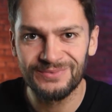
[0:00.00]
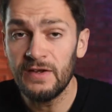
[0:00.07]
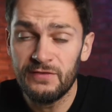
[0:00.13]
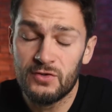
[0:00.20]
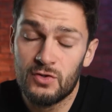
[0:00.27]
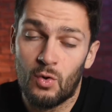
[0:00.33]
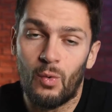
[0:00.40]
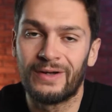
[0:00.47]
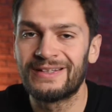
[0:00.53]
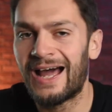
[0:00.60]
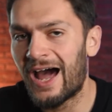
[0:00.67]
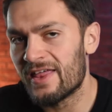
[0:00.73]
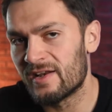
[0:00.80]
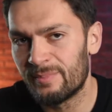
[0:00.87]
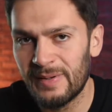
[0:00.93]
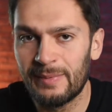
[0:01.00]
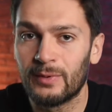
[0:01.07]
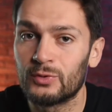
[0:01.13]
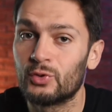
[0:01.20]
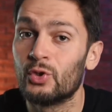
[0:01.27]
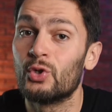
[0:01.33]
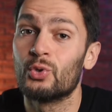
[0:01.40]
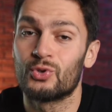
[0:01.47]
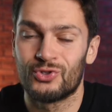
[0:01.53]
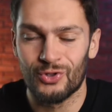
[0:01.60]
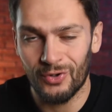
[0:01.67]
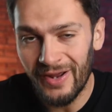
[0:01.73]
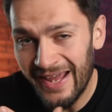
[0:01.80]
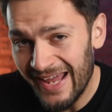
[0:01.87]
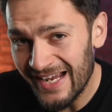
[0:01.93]
If you don't want other people to use
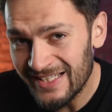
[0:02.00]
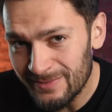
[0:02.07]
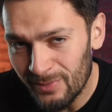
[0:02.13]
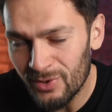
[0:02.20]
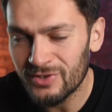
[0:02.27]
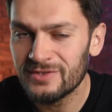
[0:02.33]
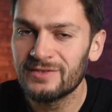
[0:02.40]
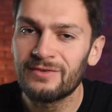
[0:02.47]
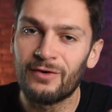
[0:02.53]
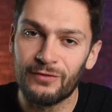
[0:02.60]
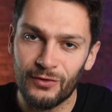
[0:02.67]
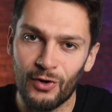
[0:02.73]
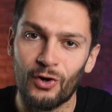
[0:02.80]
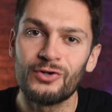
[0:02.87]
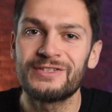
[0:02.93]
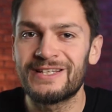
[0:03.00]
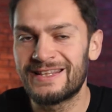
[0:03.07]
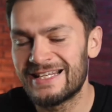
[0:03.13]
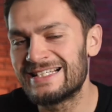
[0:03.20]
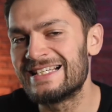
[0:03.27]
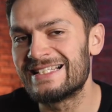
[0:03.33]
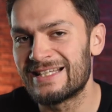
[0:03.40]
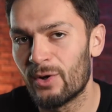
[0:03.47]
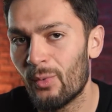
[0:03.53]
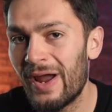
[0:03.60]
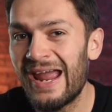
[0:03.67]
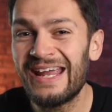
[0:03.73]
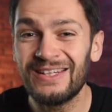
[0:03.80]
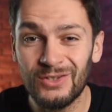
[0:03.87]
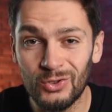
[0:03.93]
your Xbox, of course, this is the
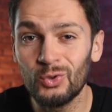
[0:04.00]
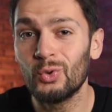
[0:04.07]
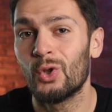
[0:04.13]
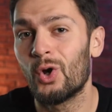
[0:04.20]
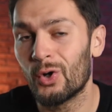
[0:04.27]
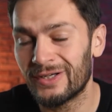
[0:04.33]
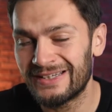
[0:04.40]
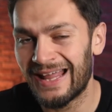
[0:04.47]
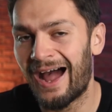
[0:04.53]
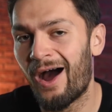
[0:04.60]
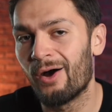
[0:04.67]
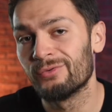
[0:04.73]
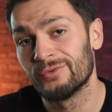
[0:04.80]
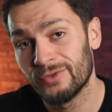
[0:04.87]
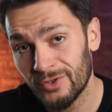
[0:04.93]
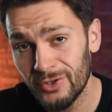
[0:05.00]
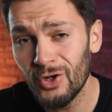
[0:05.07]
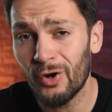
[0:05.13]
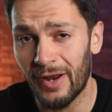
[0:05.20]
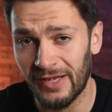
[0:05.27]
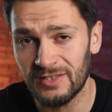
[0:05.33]
way to lock down your